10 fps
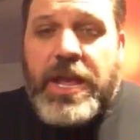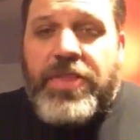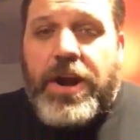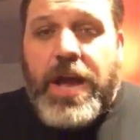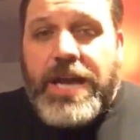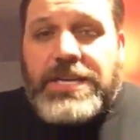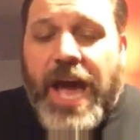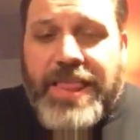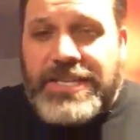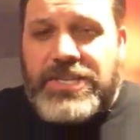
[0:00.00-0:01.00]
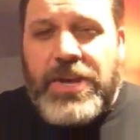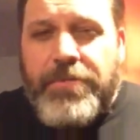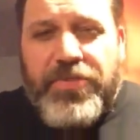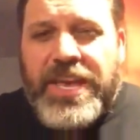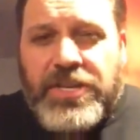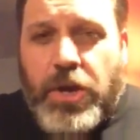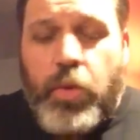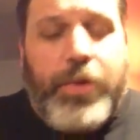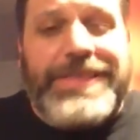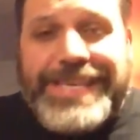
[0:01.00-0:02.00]
They're not taught that some things are
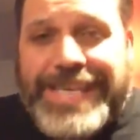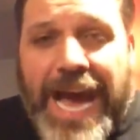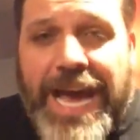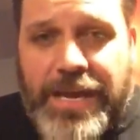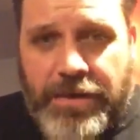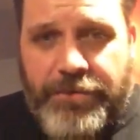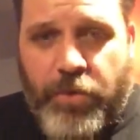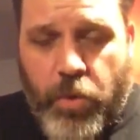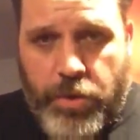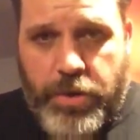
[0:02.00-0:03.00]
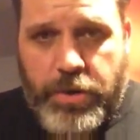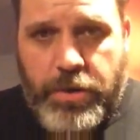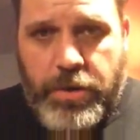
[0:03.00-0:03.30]
worth dying for.